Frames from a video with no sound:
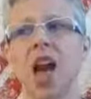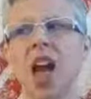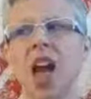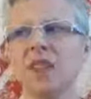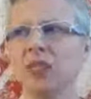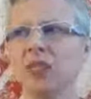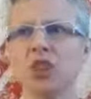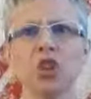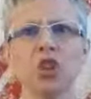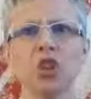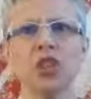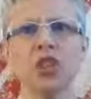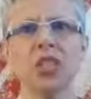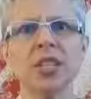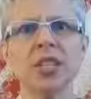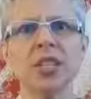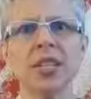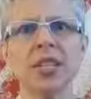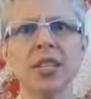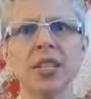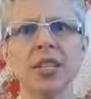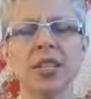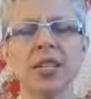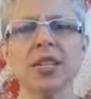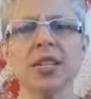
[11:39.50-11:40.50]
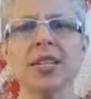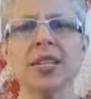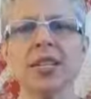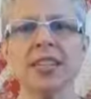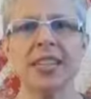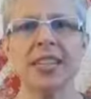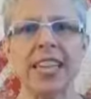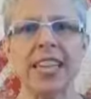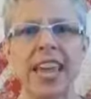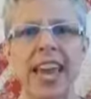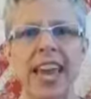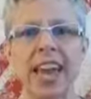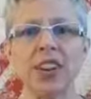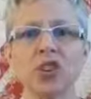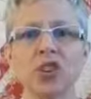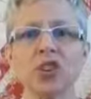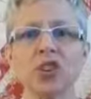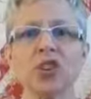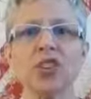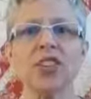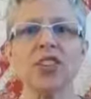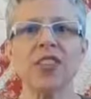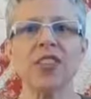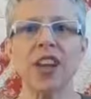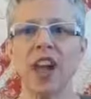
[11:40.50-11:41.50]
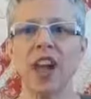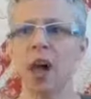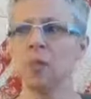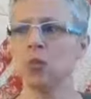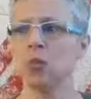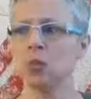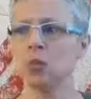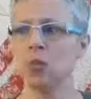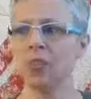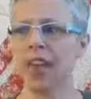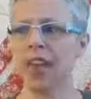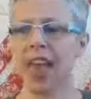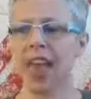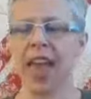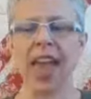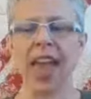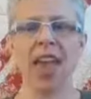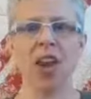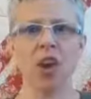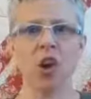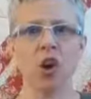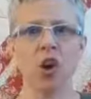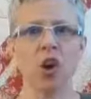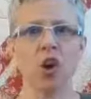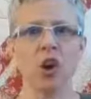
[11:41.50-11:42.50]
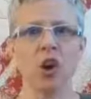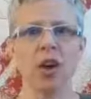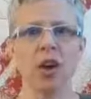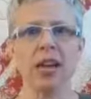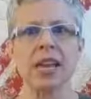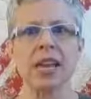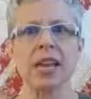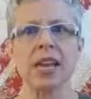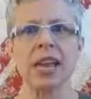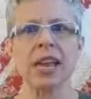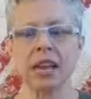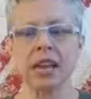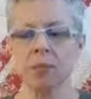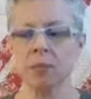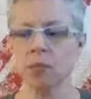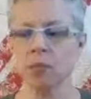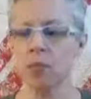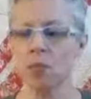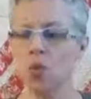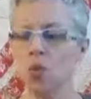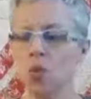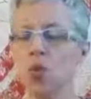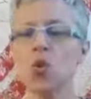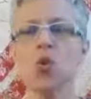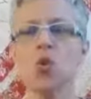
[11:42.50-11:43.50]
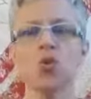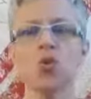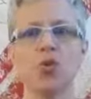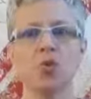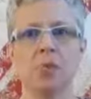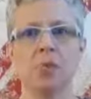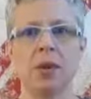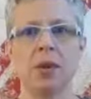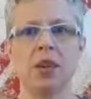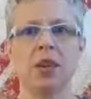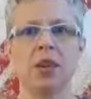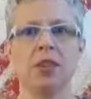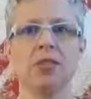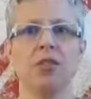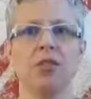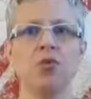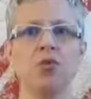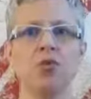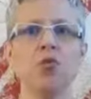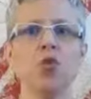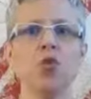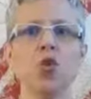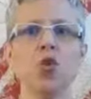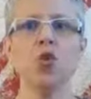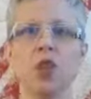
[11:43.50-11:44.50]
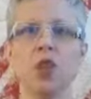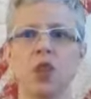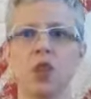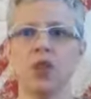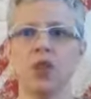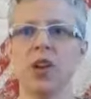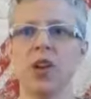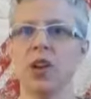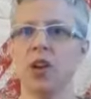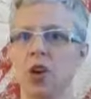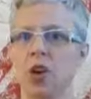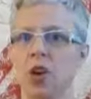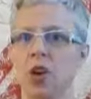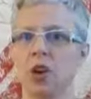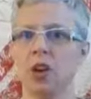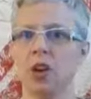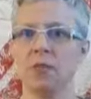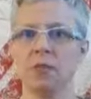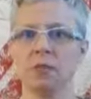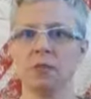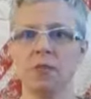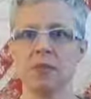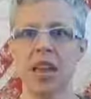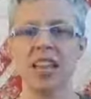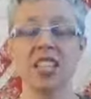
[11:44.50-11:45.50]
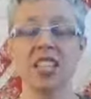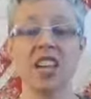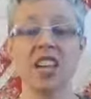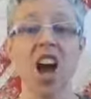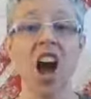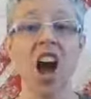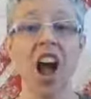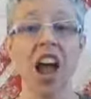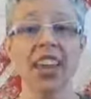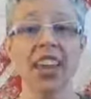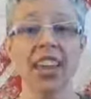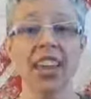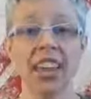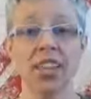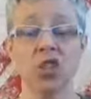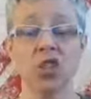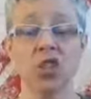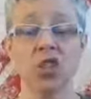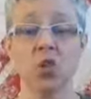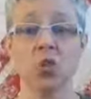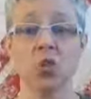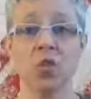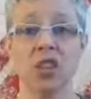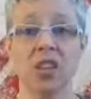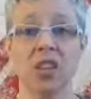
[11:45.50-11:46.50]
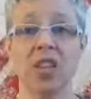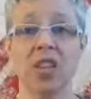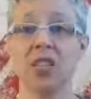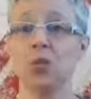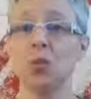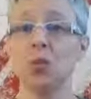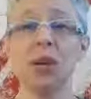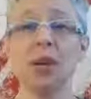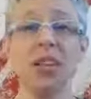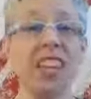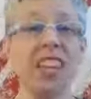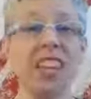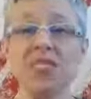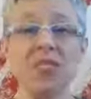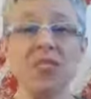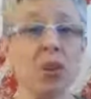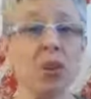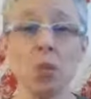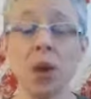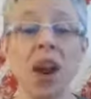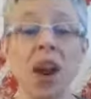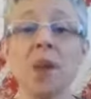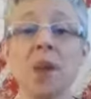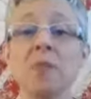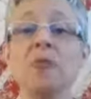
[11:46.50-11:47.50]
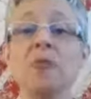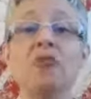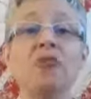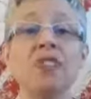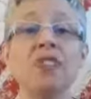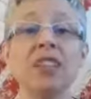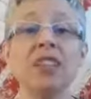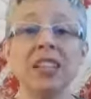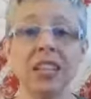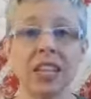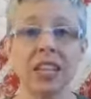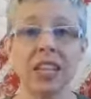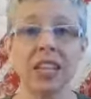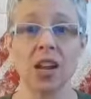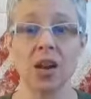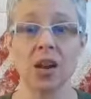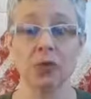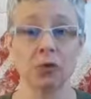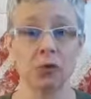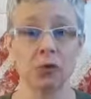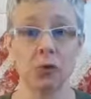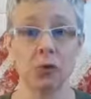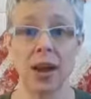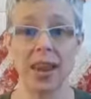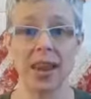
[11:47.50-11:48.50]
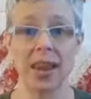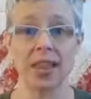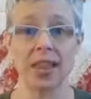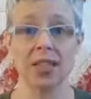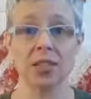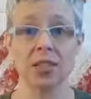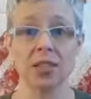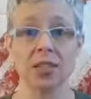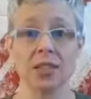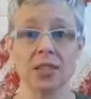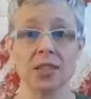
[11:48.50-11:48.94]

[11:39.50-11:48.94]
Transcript: I've learned the energy that comes with anger can move me through fear, and I can do things even when I'm feeling afraid.